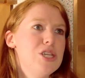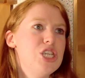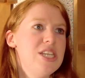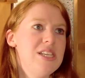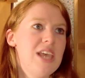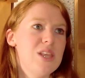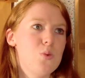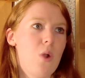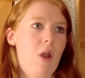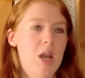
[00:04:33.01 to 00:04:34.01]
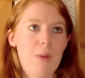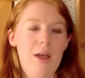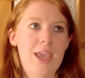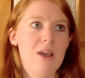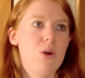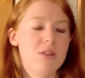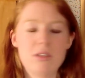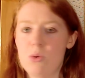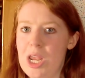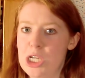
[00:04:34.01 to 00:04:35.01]
she gets worried about
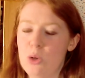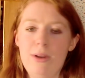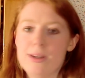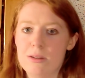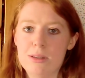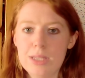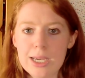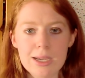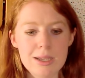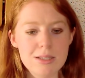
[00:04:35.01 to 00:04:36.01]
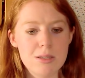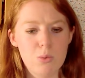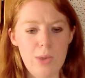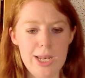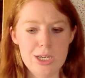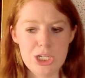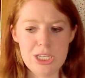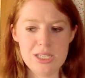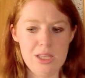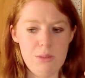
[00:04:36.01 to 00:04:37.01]
inconsequential little things when
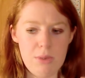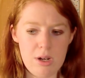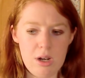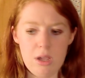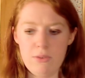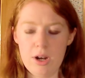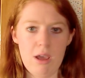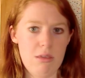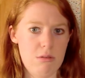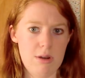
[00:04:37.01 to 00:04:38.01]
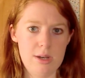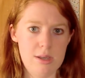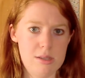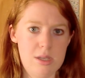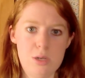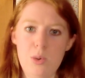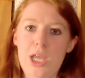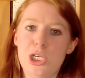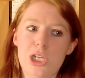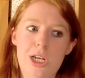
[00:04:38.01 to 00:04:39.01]
she's in the middle of a life-threatening
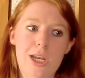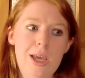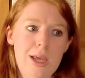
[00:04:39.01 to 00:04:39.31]
situation.